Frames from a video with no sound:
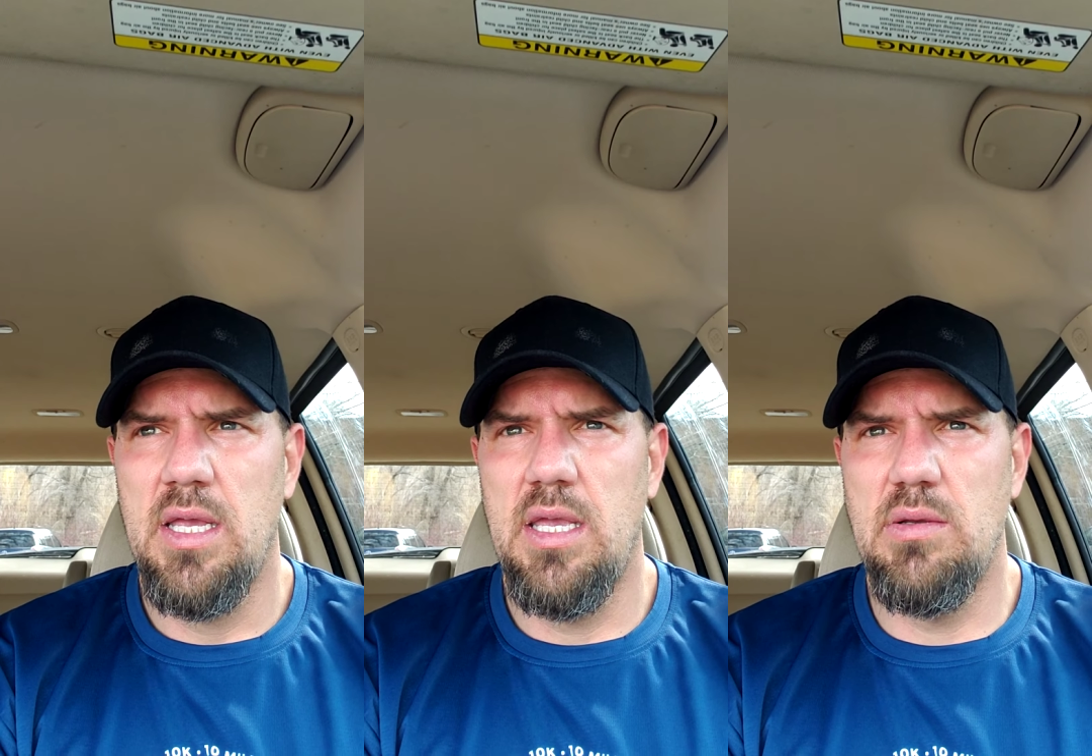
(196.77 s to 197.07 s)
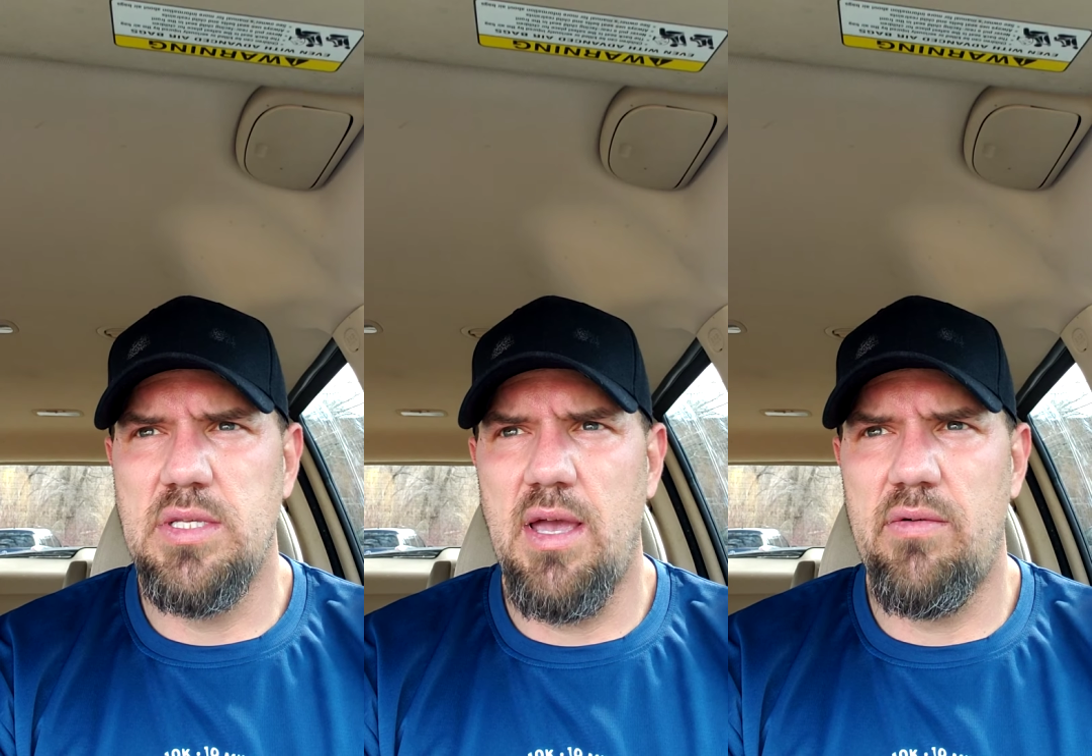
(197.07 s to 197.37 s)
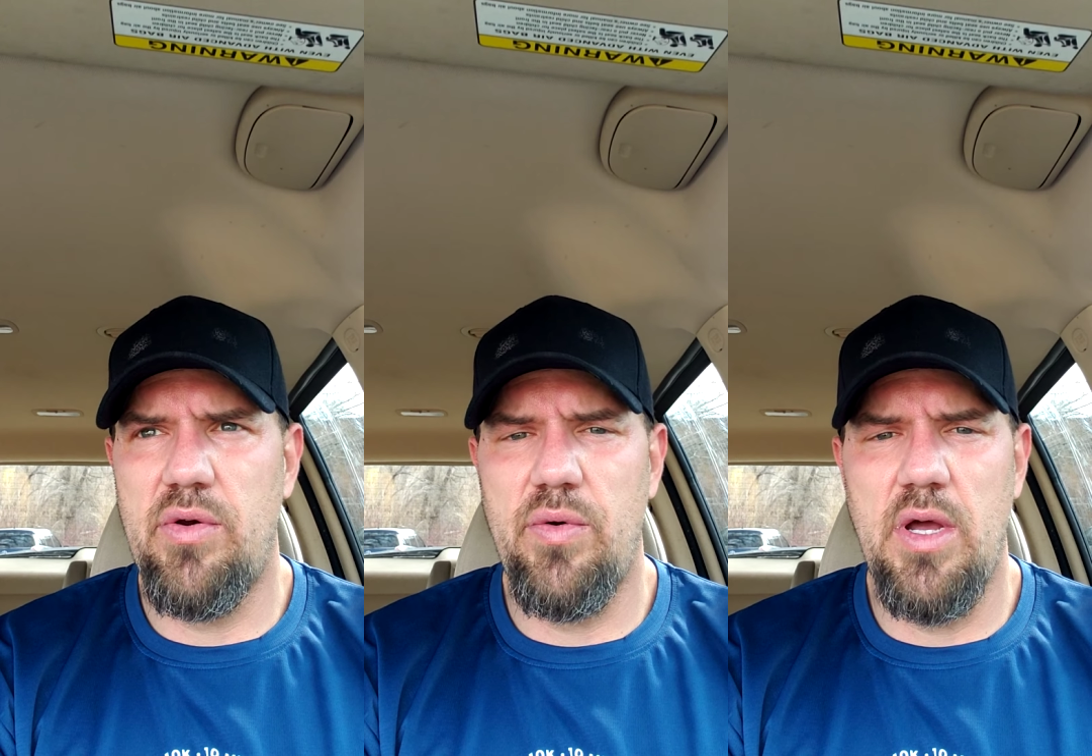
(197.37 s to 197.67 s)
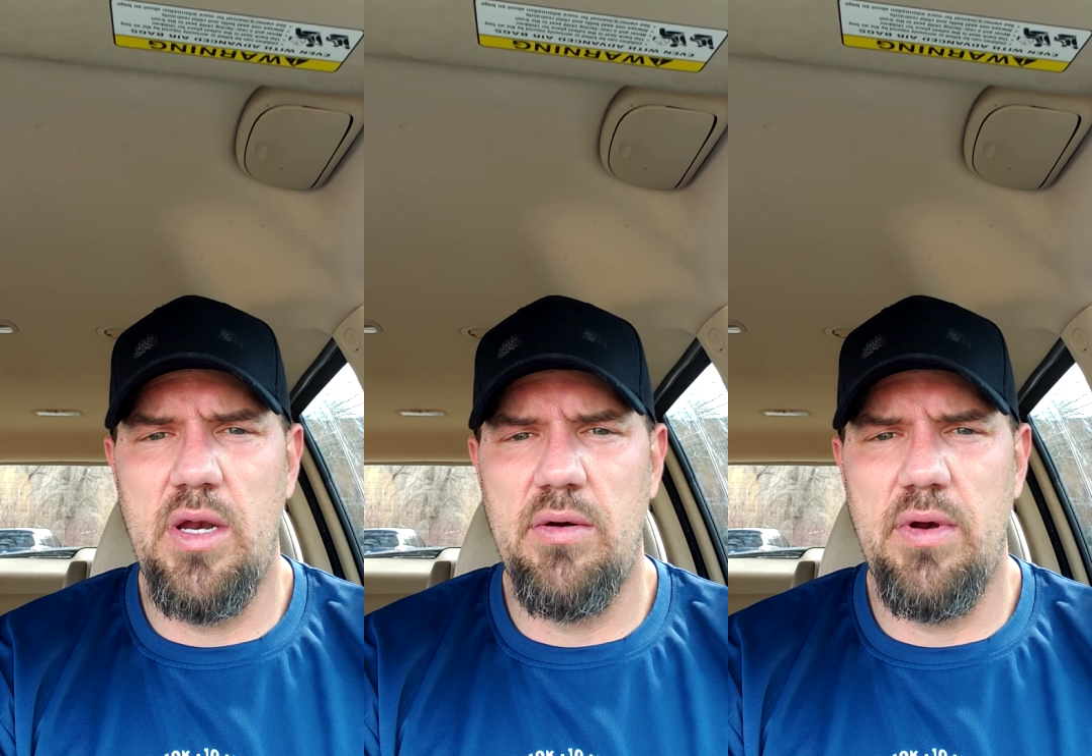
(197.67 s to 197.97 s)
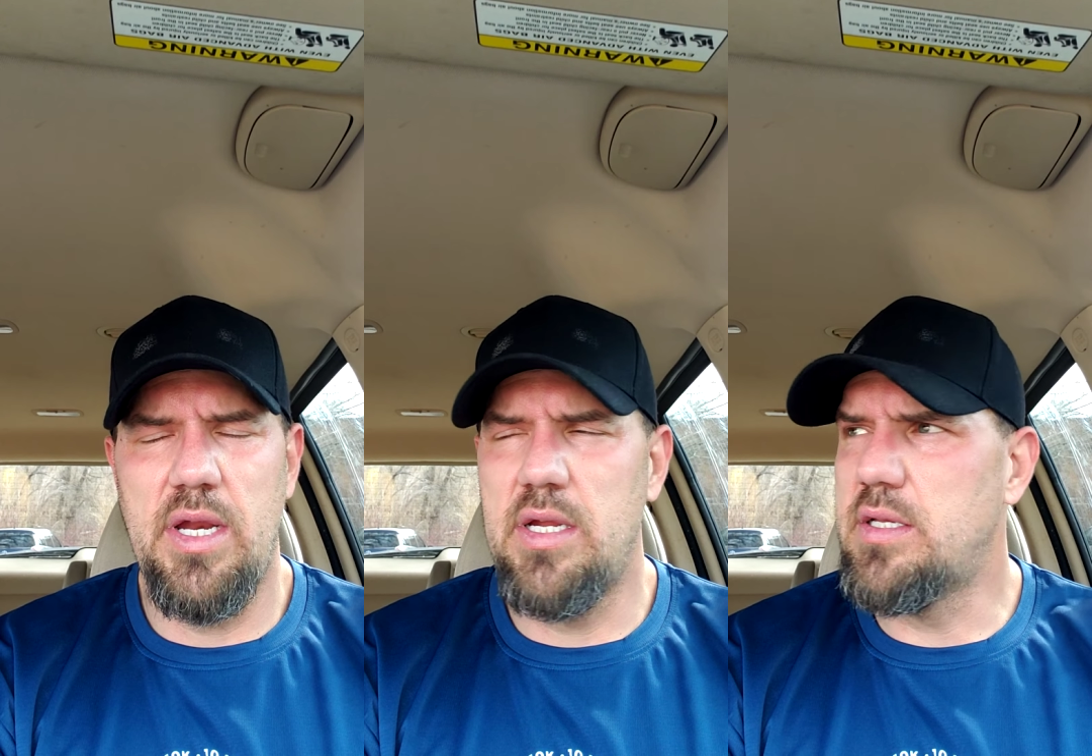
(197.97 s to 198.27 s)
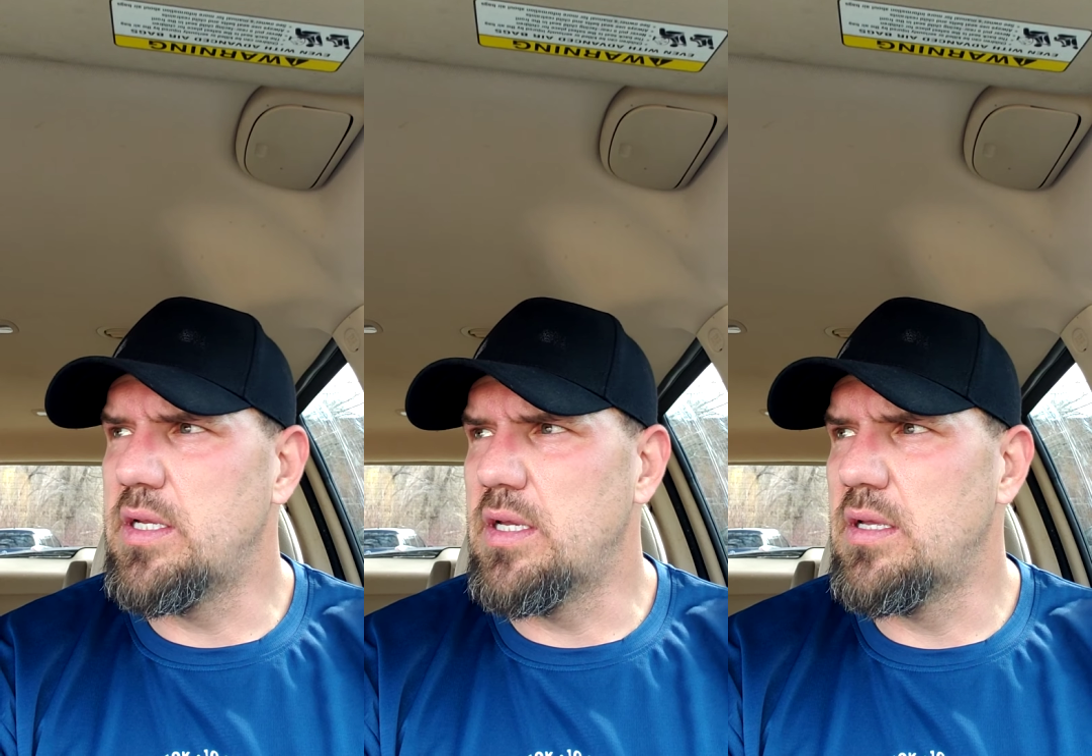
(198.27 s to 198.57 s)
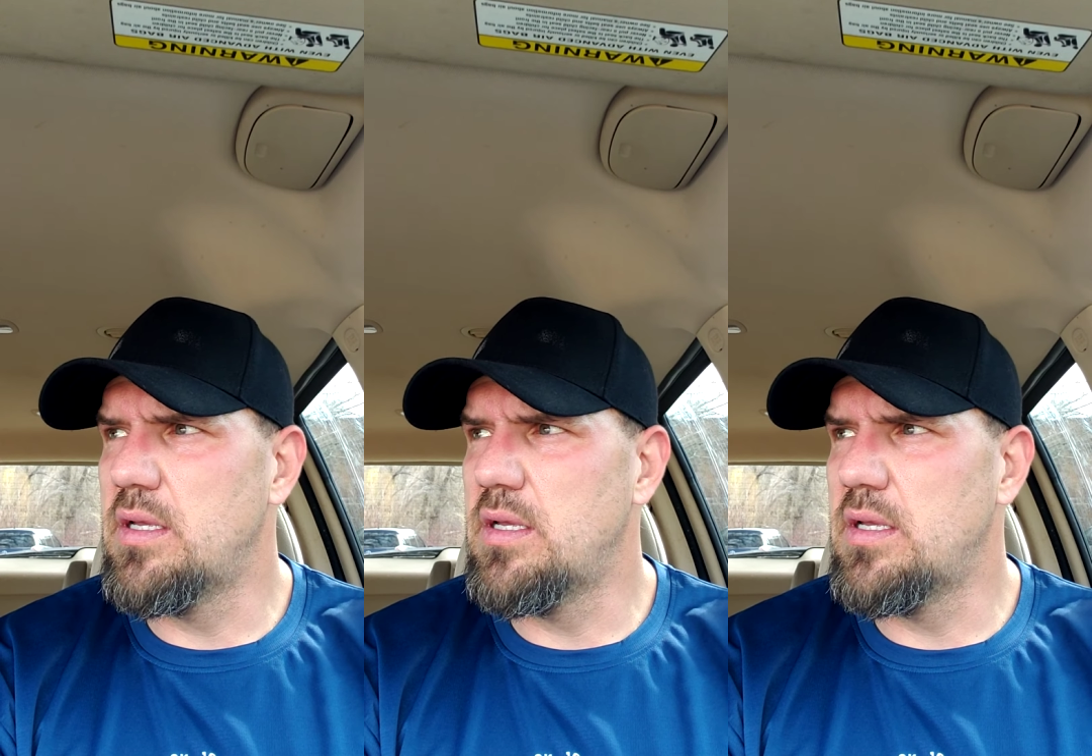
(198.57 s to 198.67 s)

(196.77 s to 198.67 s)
He was having a run. I ran into